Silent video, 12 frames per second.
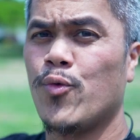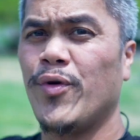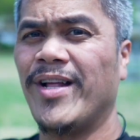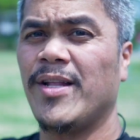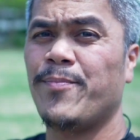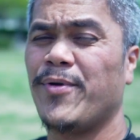
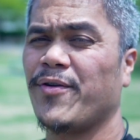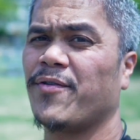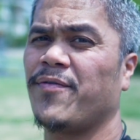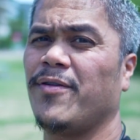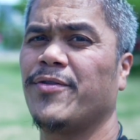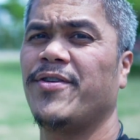really
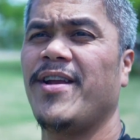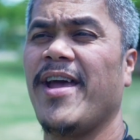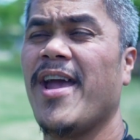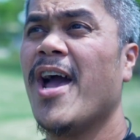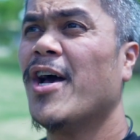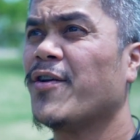beautiful
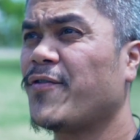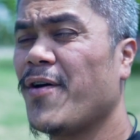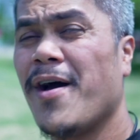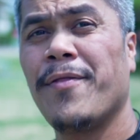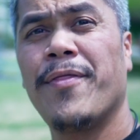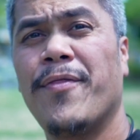today. So
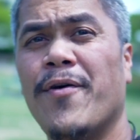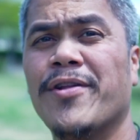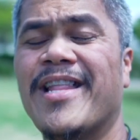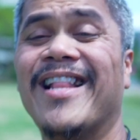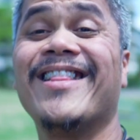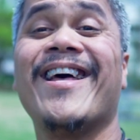I
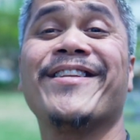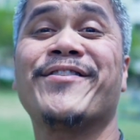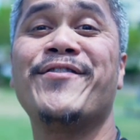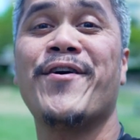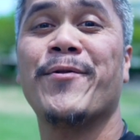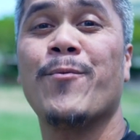thought, let's
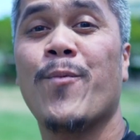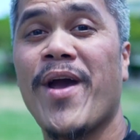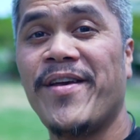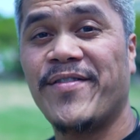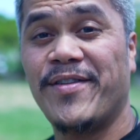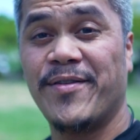not
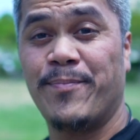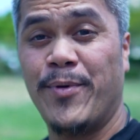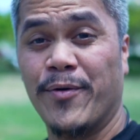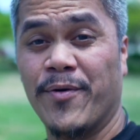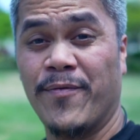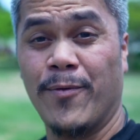waste this
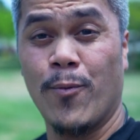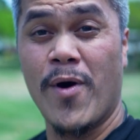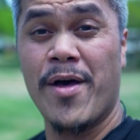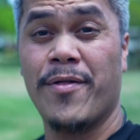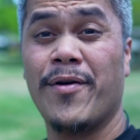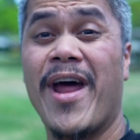beautiful
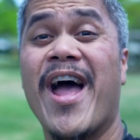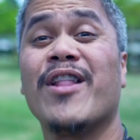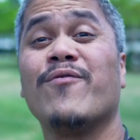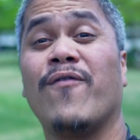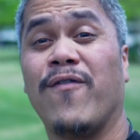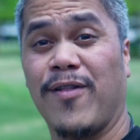weather
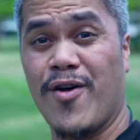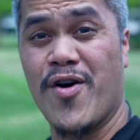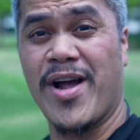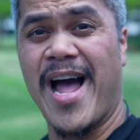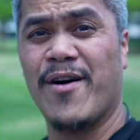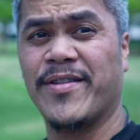and
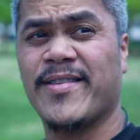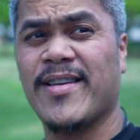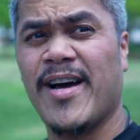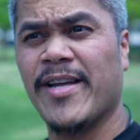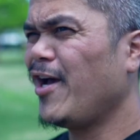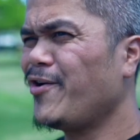vlog
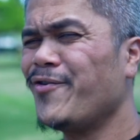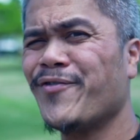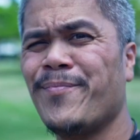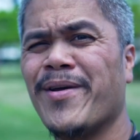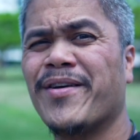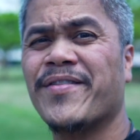outside. And
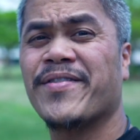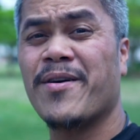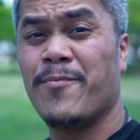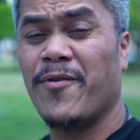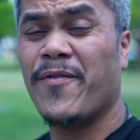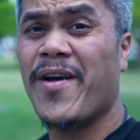also because
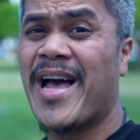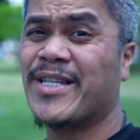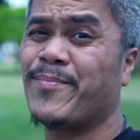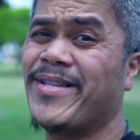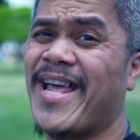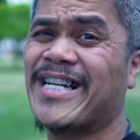some of you
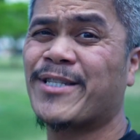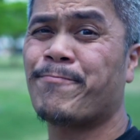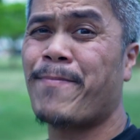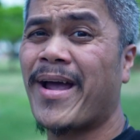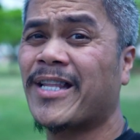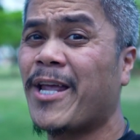has been
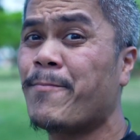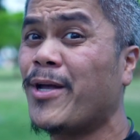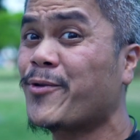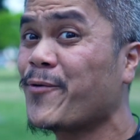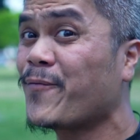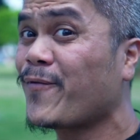expecting me
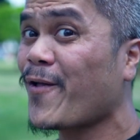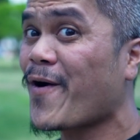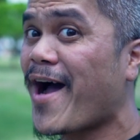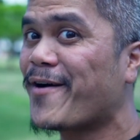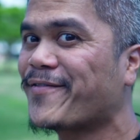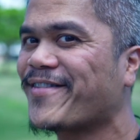to
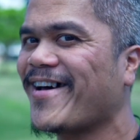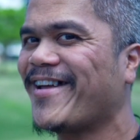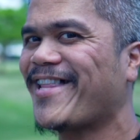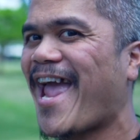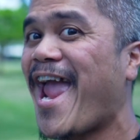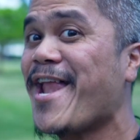vlog
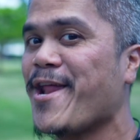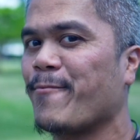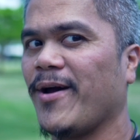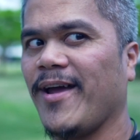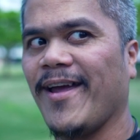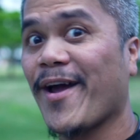outside
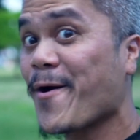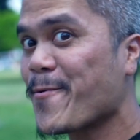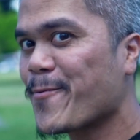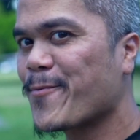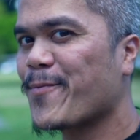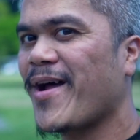anyway,
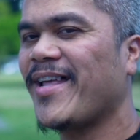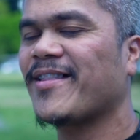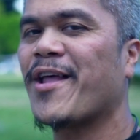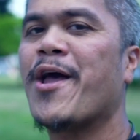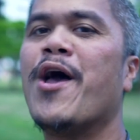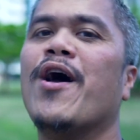right?
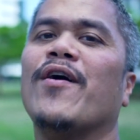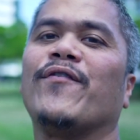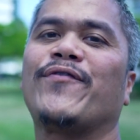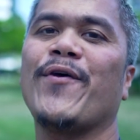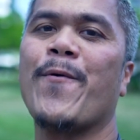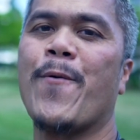
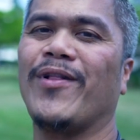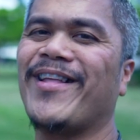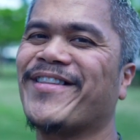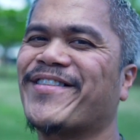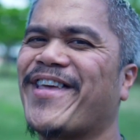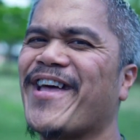So
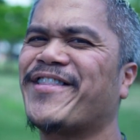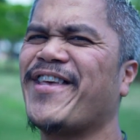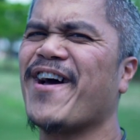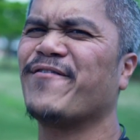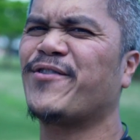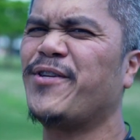let's get
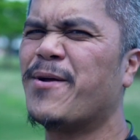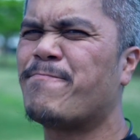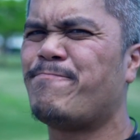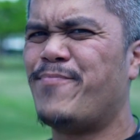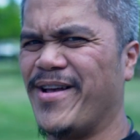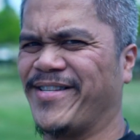down to the
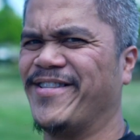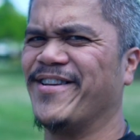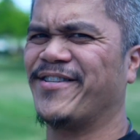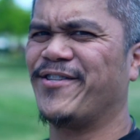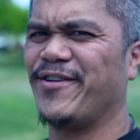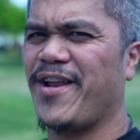
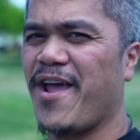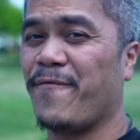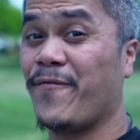business today,